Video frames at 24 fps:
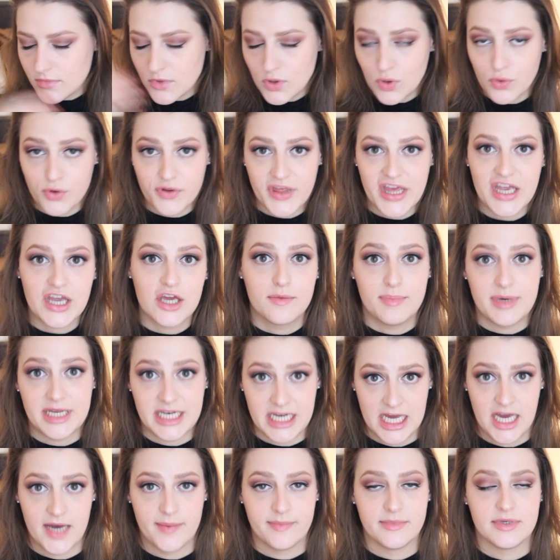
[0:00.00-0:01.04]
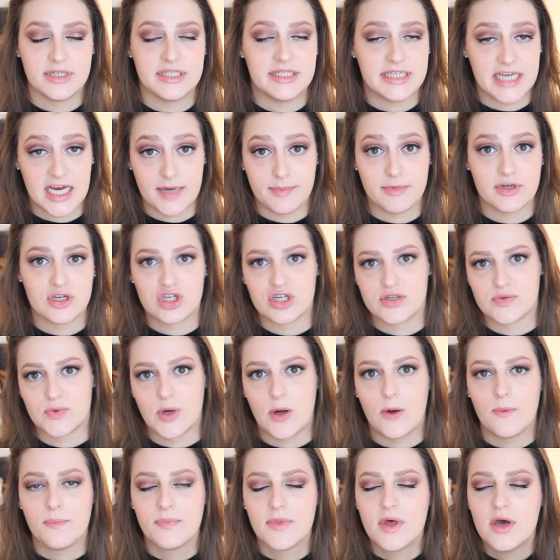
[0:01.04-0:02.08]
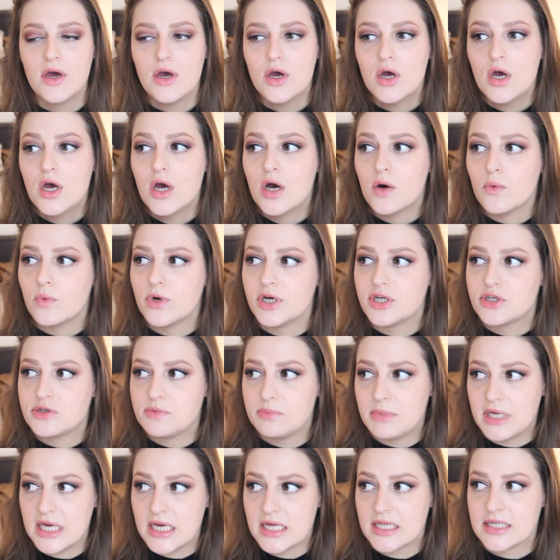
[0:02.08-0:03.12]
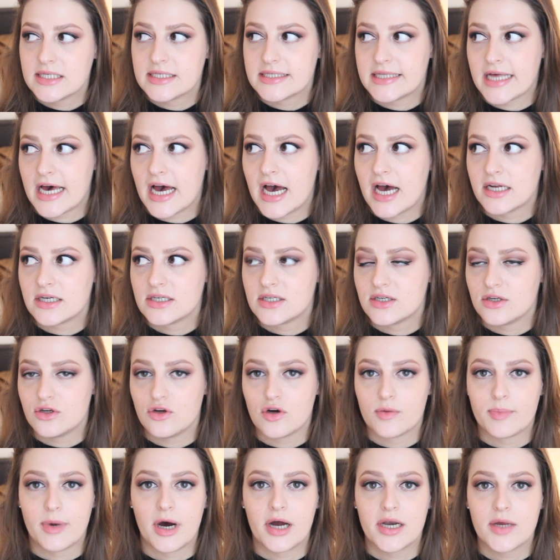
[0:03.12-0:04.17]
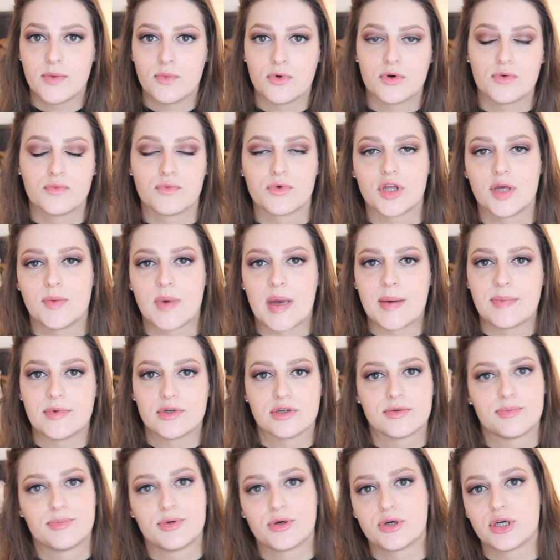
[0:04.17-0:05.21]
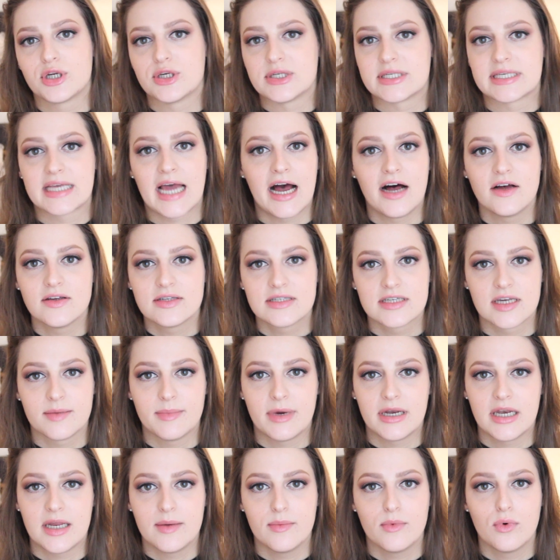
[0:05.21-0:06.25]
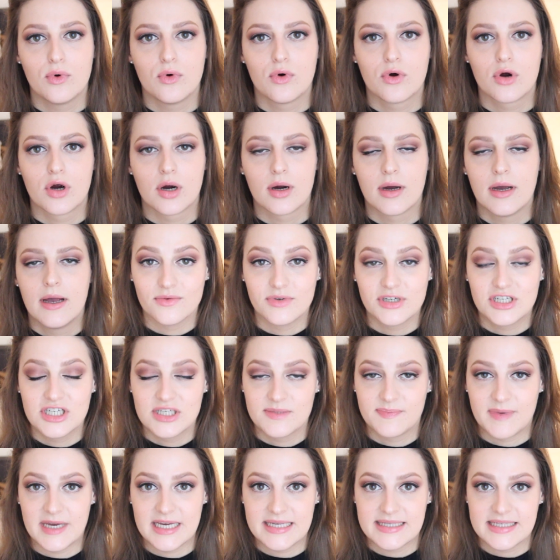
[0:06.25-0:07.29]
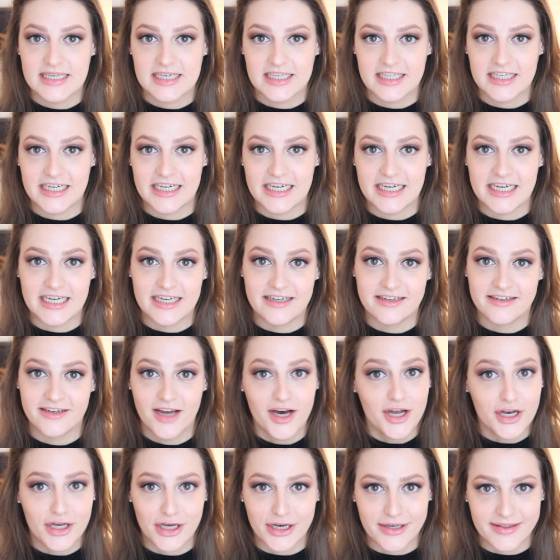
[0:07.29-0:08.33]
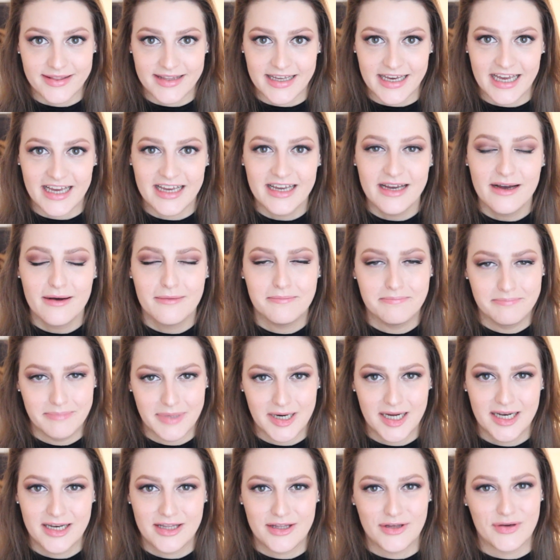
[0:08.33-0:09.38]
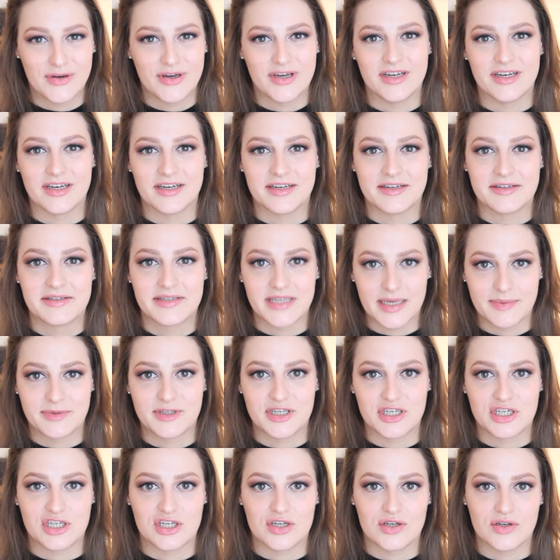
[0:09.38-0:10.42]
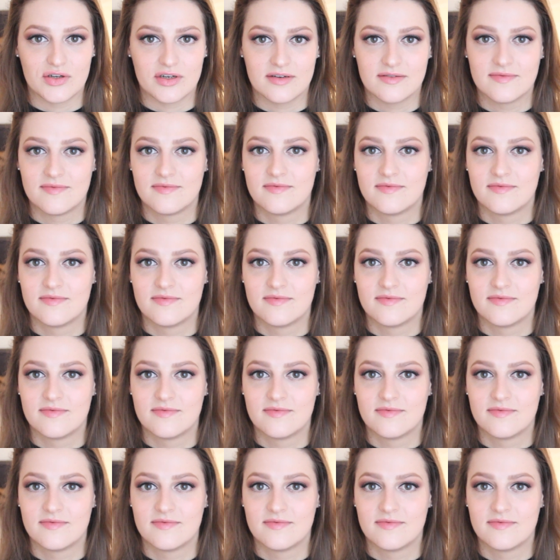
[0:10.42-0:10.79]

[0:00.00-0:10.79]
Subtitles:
Or they could be damaged as well, which means that your body wouldn't really be able to produce calcium anymore, which is basically not a good thing, but you can substitute